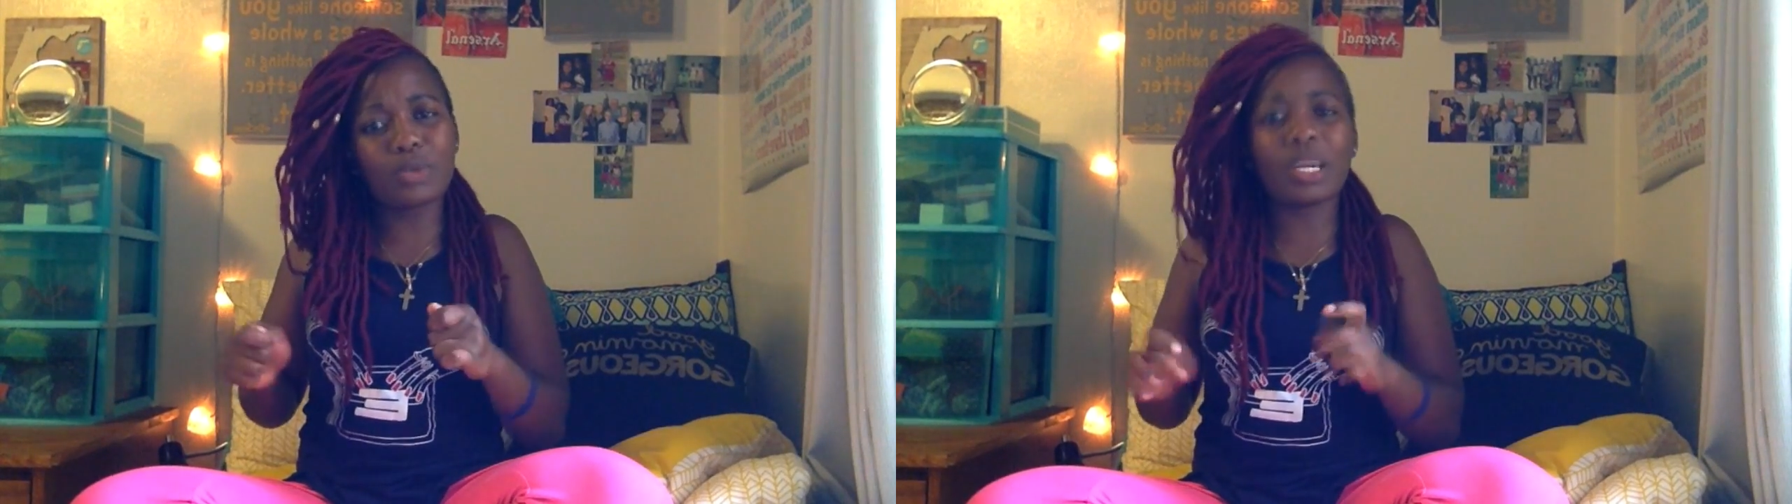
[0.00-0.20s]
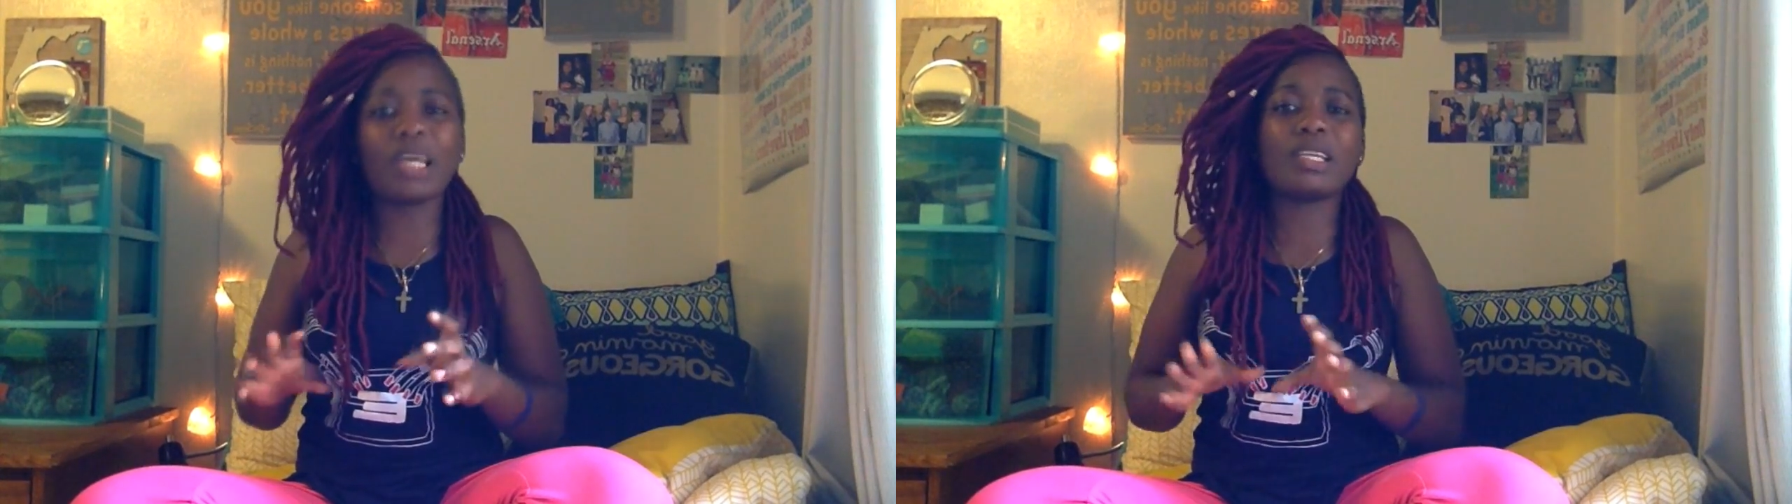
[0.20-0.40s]

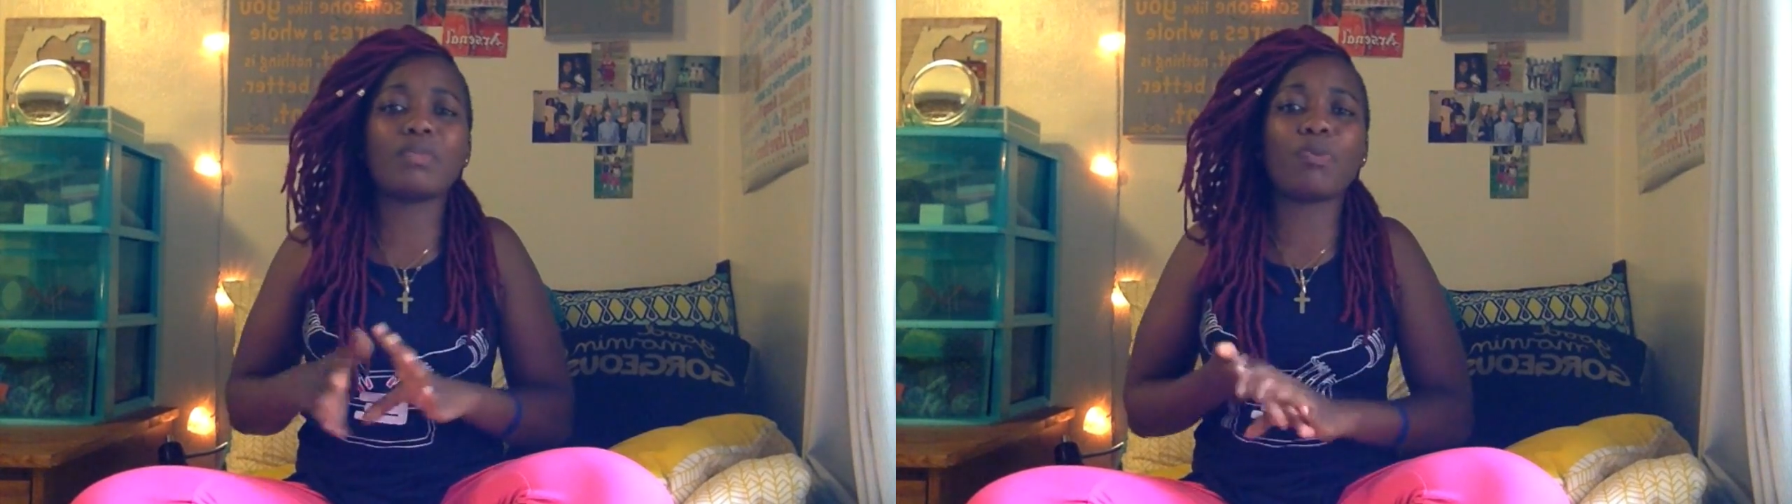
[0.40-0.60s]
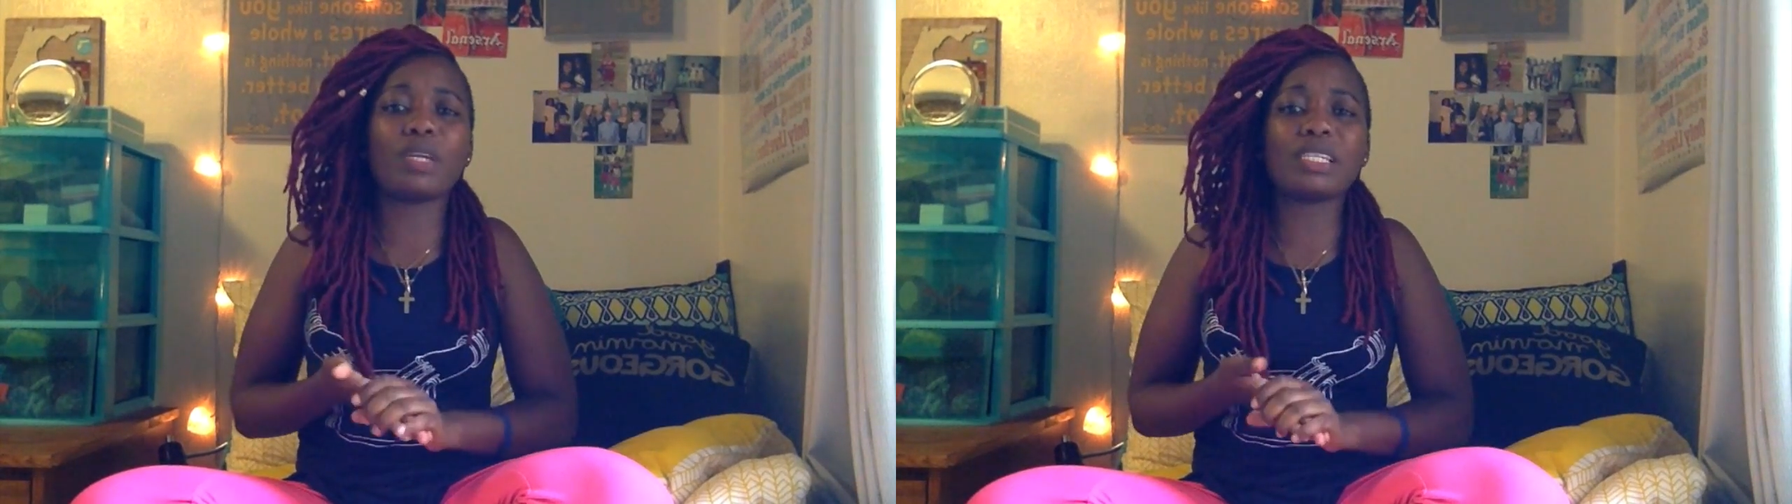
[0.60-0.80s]
When
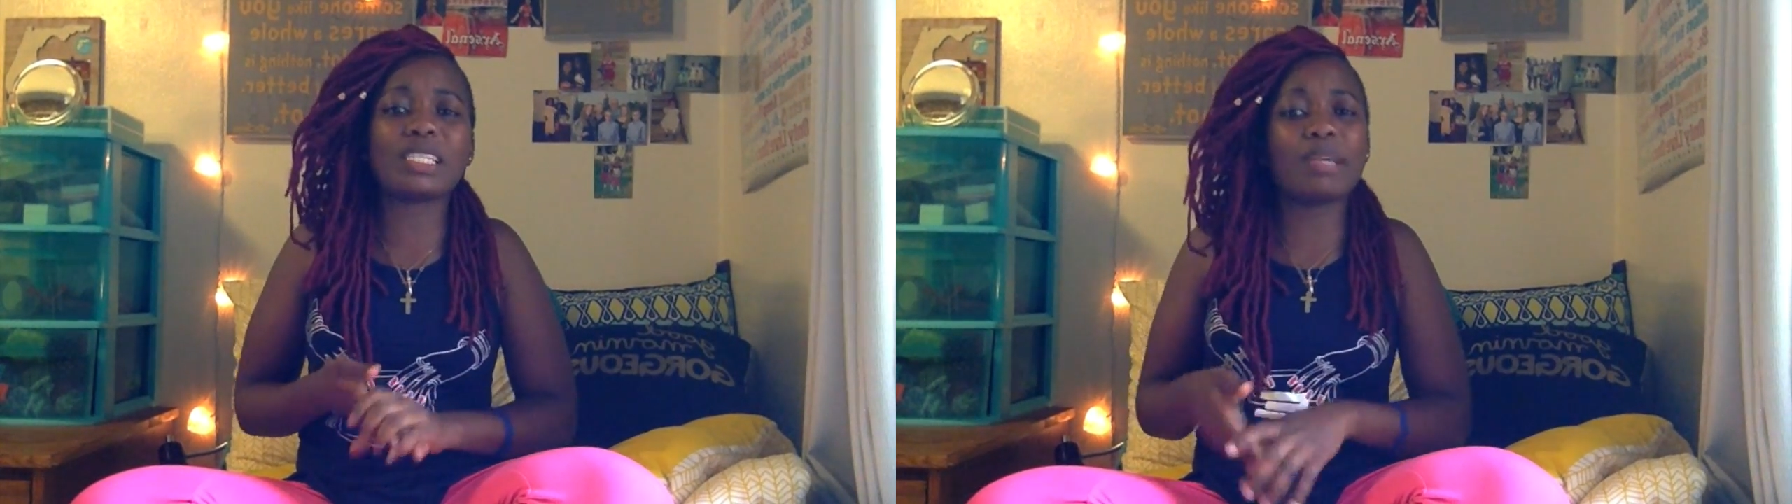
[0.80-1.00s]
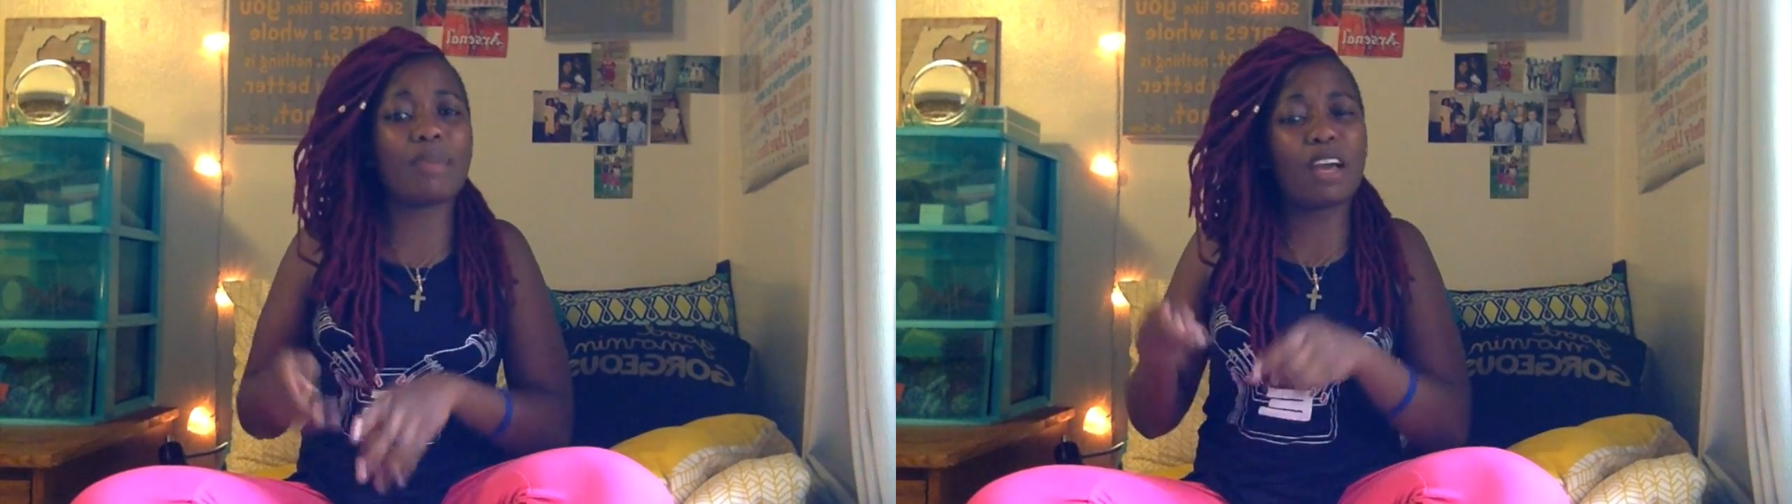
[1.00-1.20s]
police see me,